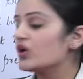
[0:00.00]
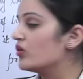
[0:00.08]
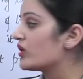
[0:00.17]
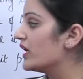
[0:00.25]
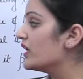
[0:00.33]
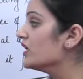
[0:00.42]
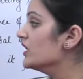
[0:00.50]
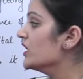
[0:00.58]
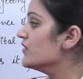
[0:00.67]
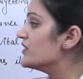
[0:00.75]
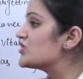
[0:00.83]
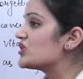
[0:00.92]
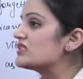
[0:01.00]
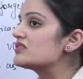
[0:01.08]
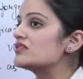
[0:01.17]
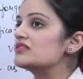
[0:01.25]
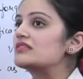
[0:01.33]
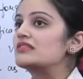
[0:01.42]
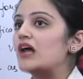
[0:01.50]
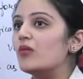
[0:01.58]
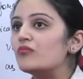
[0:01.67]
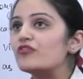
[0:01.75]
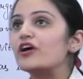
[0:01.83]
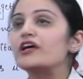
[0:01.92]
Okay, which is
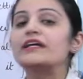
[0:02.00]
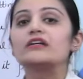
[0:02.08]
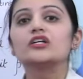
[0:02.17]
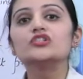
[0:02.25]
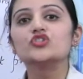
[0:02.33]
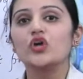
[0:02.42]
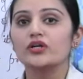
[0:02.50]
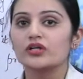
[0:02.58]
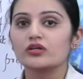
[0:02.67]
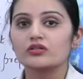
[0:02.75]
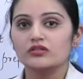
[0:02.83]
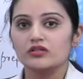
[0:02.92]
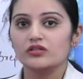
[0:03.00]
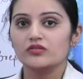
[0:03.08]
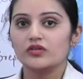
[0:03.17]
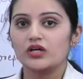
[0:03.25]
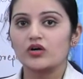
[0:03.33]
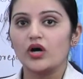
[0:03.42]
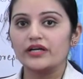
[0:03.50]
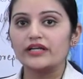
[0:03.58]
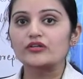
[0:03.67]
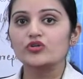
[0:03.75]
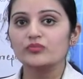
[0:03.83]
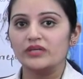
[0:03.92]
somewhere it is not a,
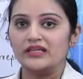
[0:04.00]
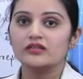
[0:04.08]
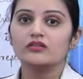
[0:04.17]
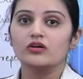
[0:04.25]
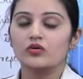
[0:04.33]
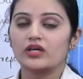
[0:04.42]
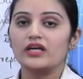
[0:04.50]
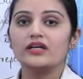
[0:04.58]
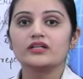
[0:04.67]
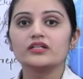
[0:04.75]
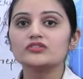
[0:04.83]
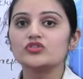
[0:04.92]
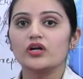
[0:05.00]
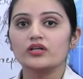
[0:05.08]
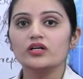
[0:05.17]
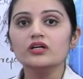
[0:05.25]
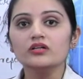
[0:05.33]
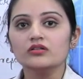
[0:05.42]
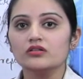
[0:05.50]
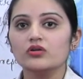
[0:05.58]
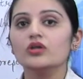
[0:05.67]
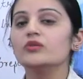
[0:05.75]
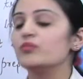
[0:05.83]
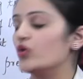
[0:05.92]
according to me, okay, it is not a
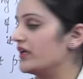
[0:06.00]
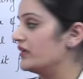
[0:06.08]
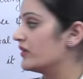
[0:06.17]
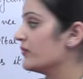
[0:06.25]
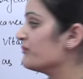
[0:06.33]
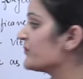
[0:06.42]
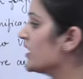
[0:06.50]
good point.